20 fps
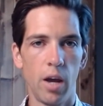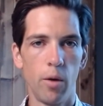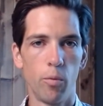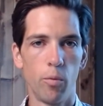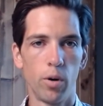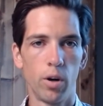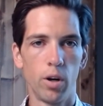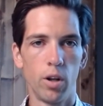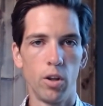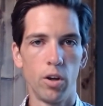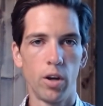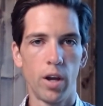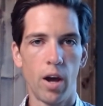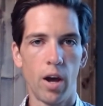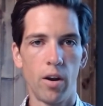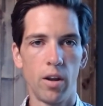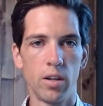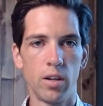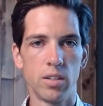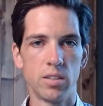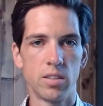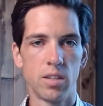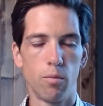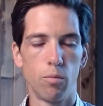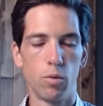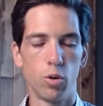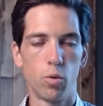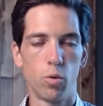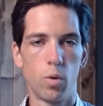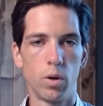and we're going to look out at
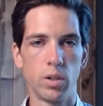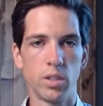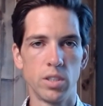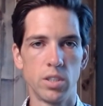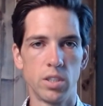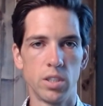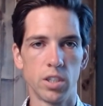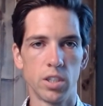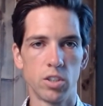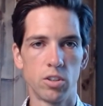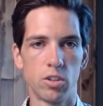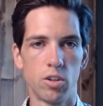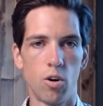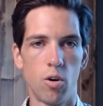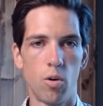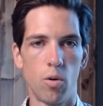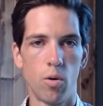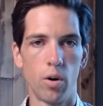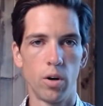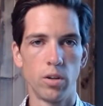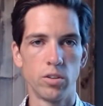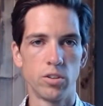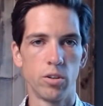December 26 corn.